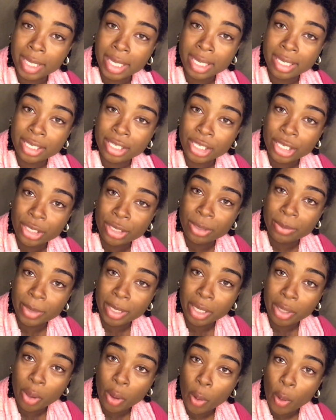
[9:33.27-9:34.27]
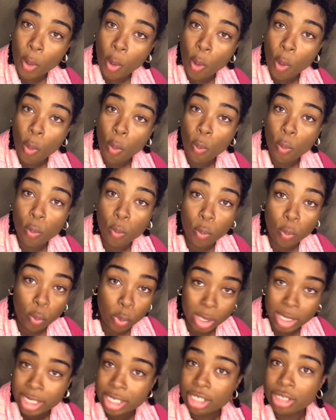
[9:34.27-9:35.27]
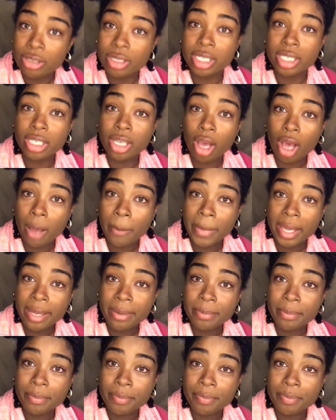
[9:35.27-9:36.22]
Excuse me? What did you just call me?